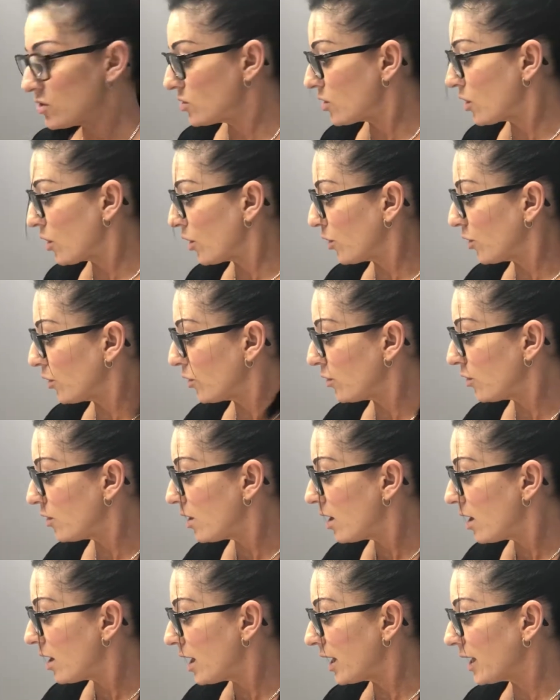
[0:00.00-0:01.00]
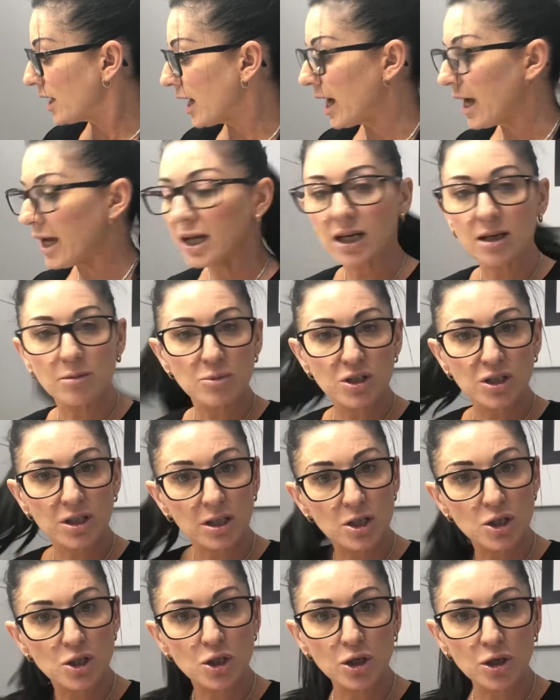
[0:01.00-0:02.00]
So again, I'm just
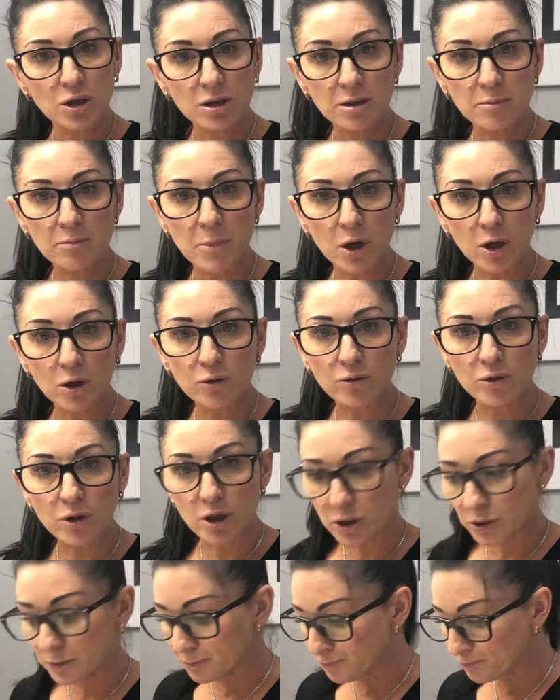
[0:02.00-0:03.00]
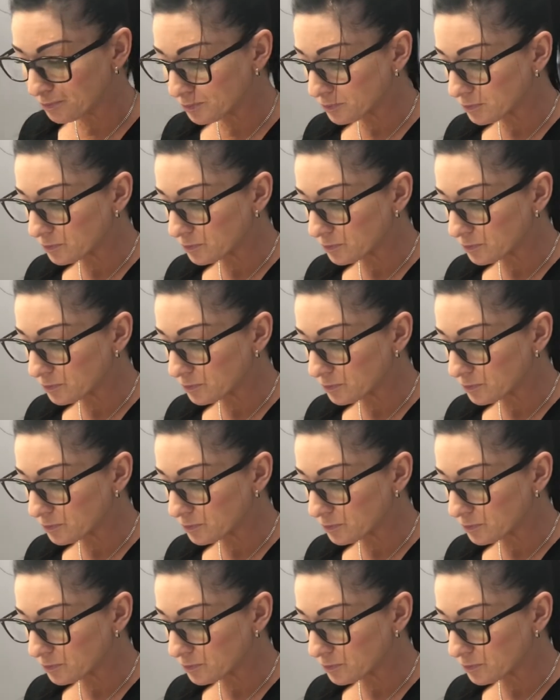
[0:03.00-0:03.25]
going to turn the motor on.